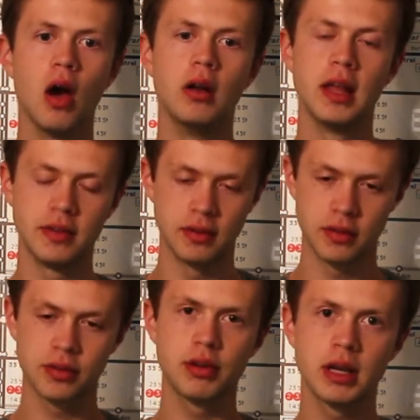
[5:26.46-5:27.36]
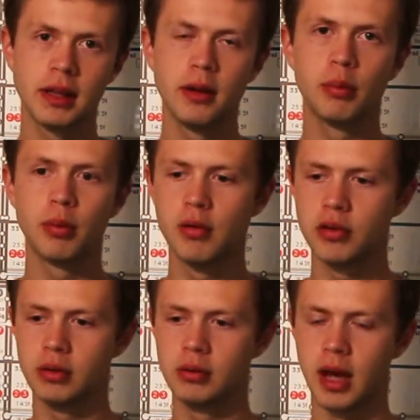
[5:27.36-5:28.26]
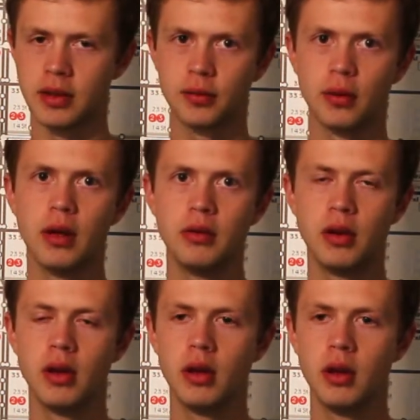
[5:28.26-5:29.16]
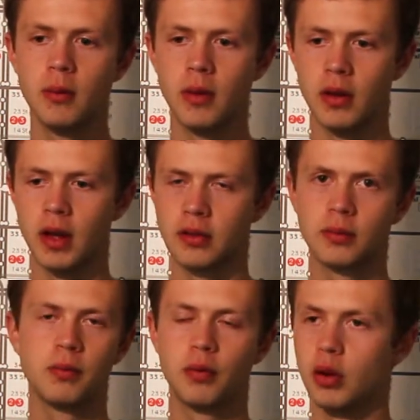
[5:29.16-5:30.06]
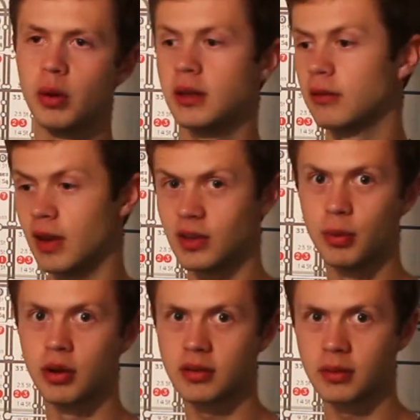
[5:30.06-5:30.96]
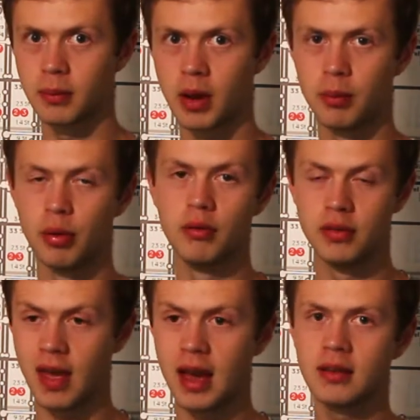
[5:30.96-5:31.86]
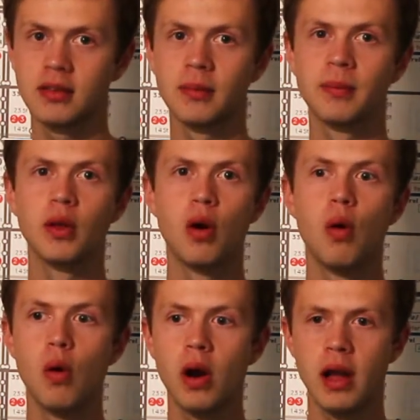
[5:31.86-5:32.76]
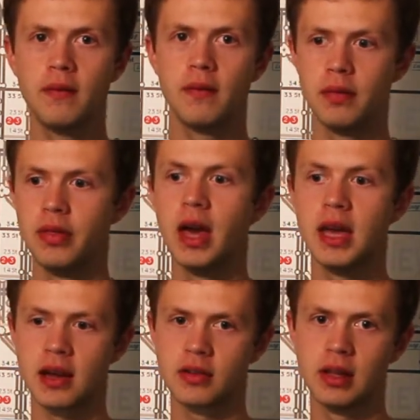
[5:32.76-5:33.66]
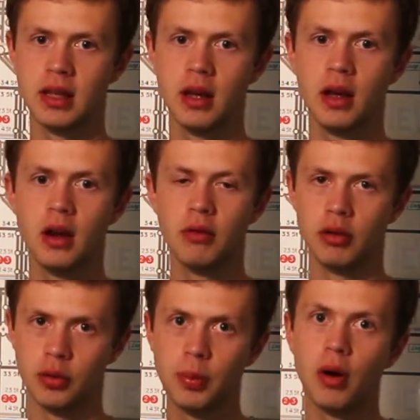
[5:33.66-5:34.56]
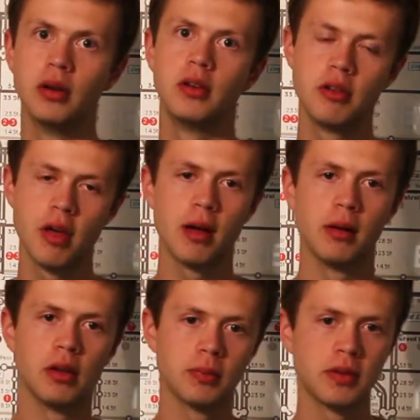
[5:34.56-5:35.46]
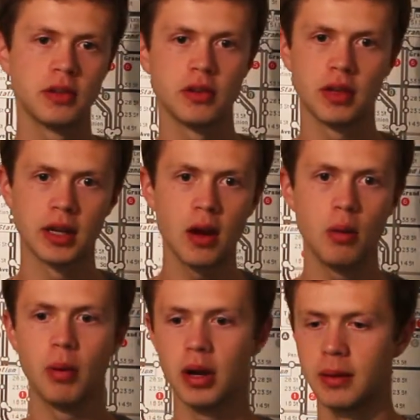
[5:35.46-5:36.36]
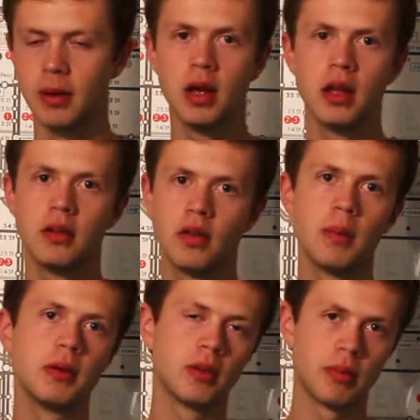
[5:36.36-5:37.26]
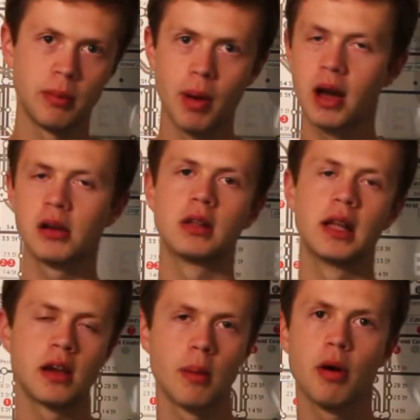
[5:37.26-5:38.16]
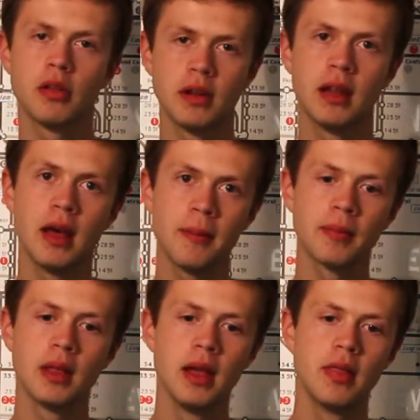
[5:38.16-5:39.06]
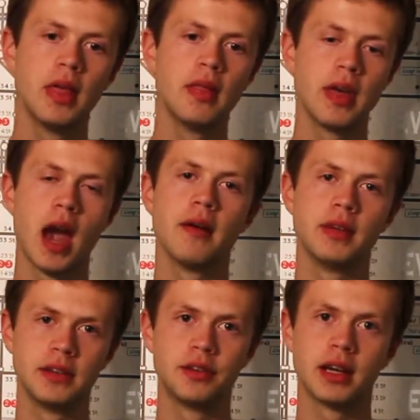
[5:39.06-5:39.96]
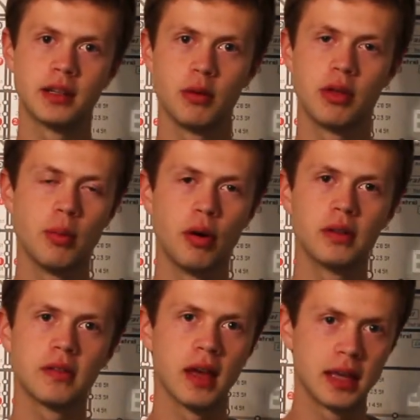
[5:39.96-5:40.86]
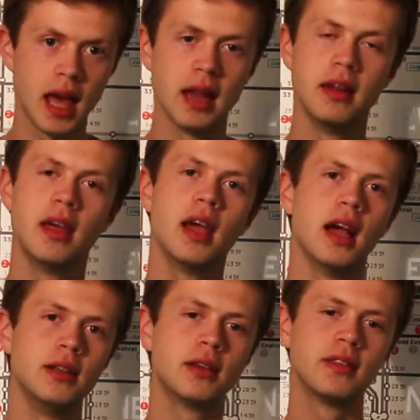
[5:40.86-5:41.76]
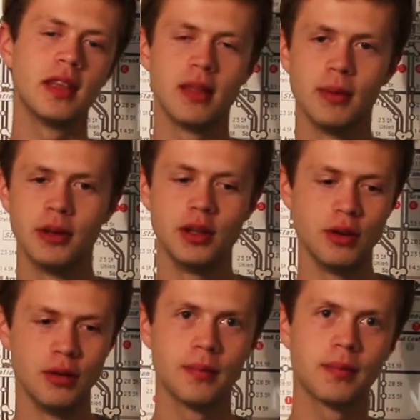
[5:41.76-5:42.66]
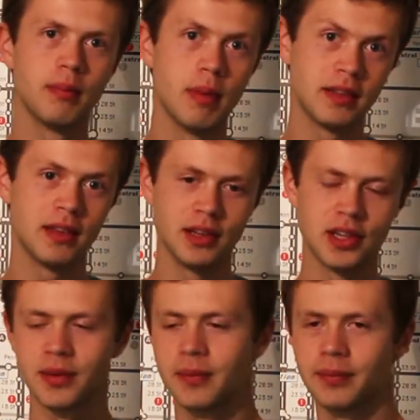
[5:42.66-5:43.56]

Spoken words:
unless it's strictly non-promotional as following Facebook's approved tags, or if they actually respond to that last message you send out by typing something back or clicking a button in it, then they have interacted with your bot again and you can send them a new message.